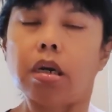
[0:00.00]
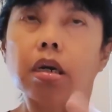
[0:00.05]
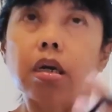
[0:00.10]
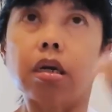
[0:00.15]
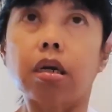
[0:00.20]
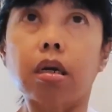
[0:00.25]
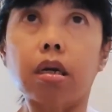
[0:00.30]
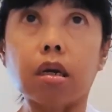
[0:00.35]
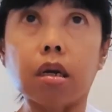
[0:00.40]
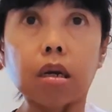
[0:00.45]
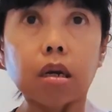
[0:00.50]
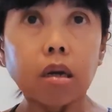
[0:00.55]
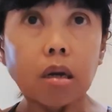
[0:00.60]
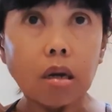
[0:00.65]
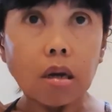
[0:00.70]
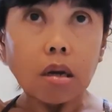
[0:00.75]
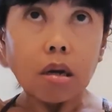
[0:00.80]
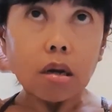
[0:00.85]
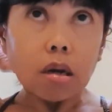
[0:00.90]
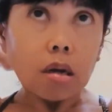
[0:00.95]

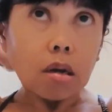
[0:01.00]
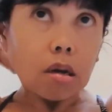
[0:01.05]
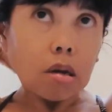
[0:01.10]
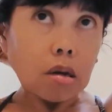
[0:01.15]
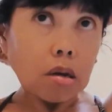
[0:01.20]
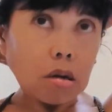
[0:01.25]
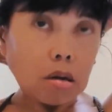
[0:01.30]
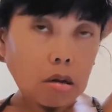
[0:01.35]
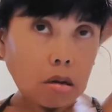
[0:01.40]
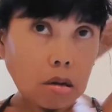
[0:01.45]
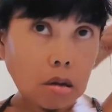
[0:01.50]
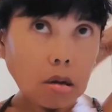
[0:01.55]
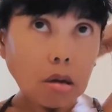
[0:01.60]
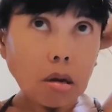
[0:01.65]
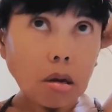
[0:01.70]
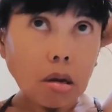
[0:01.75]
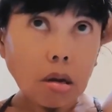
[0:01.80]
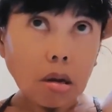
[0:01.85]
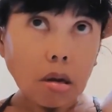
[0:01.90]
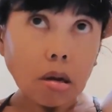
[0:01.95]

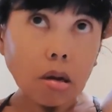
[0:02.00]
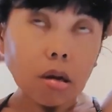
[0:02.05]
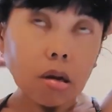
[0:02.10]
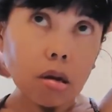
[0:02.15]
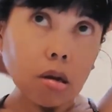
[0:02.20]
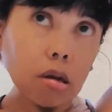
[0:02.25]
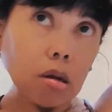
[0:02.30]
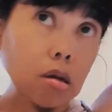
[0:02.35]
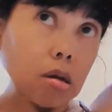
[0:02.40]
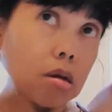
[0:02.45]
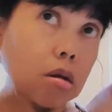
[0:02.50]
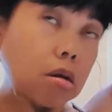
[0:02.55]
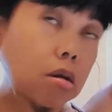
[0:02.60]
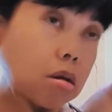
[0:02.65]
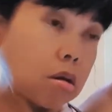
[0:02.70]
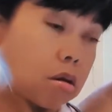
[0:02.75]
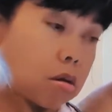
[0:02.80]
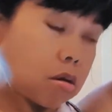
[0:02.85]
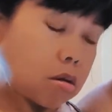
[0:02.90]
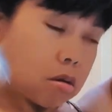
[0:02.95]

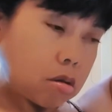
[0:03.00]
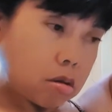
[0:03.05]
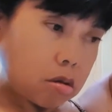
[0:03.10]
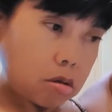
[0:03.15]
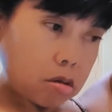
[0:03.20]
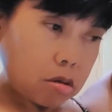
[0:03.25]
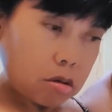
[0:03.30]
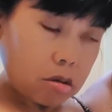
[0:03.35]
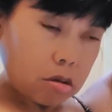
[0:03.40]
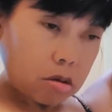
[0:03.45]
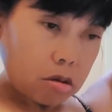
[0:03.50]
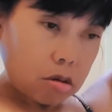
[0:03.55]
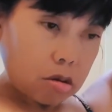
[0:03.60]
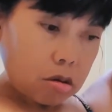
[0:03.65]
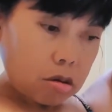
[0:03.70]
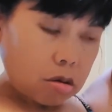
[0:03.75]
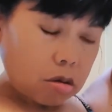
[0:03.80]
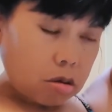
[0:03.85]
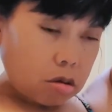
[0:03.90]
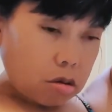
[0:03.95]

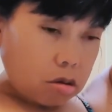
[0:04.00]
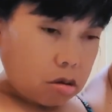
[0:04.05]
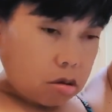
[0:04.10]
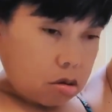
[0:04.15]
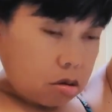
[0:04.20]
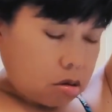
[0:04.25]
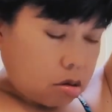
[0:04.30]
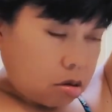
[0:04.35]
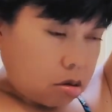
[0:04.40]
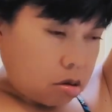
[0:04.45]
(silence)